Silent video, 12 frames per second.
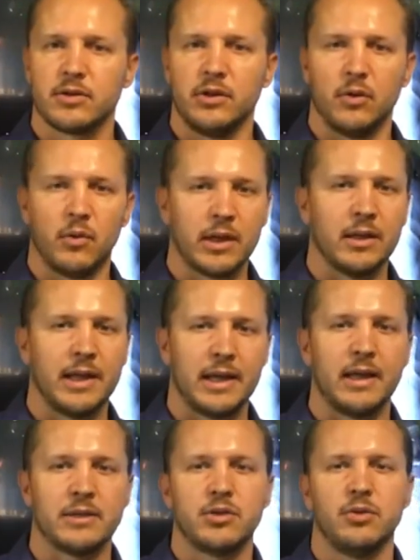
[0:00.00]
So you don't want to let it
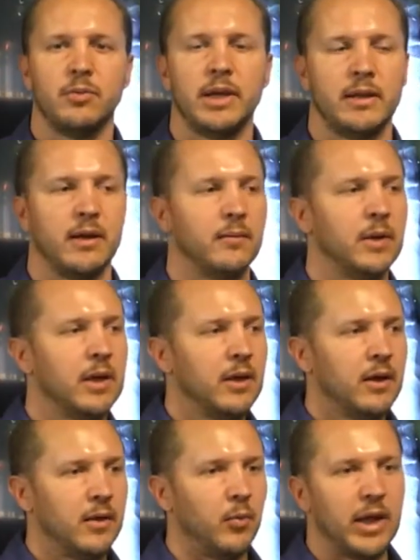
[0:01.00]
get too beat up.
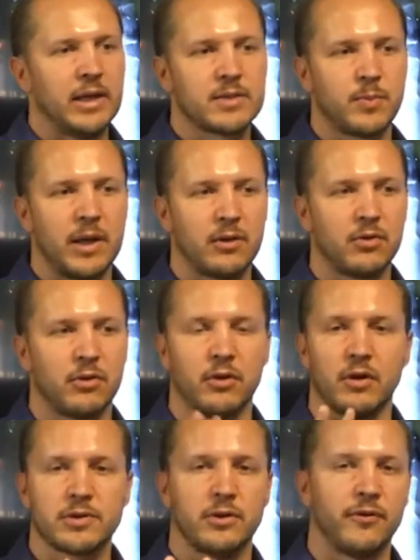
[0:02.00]
The brain and spinal cord are
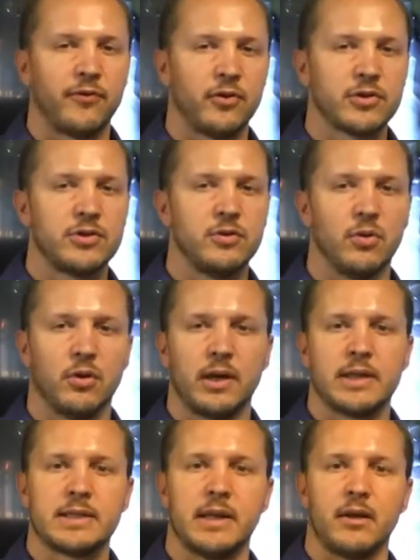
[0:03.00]
also the first 2
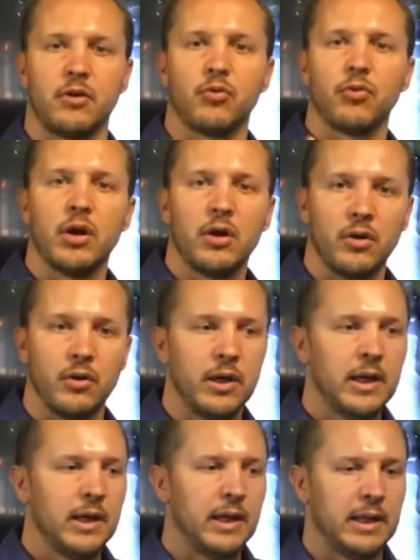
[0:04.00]
organs that grow
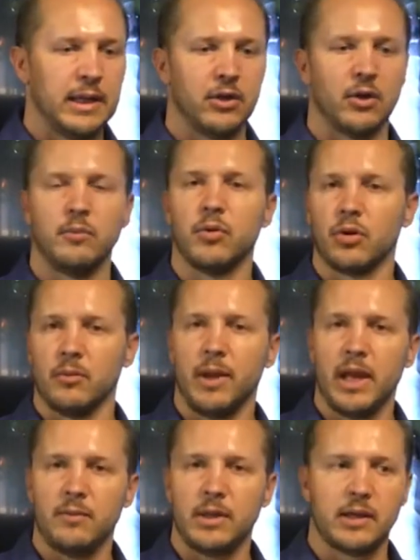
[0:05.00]
in the unborn
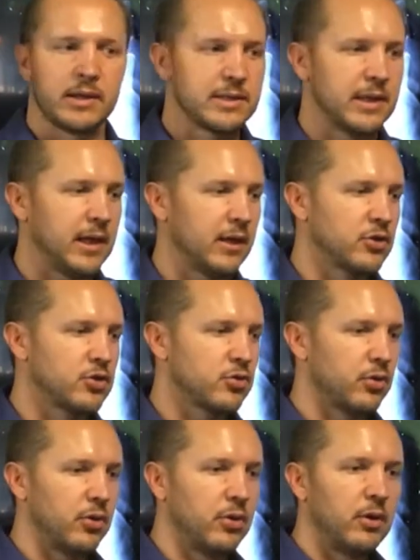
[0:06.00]
baby, because they
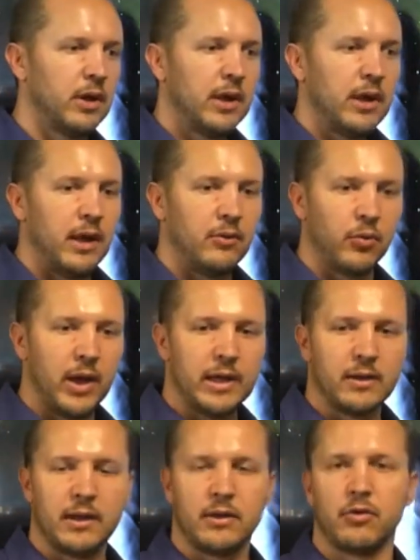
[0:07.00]
control and
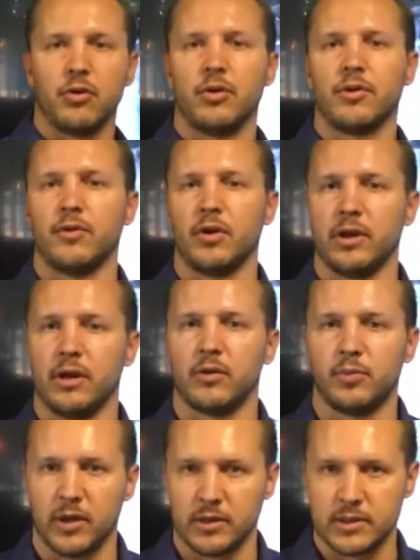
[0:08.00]
regulate the growth of all the other
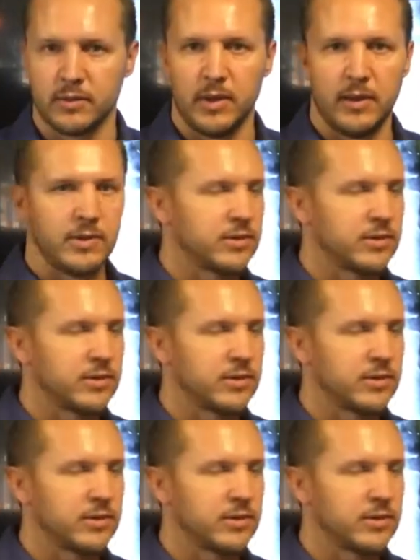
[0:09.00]
parts of the baby.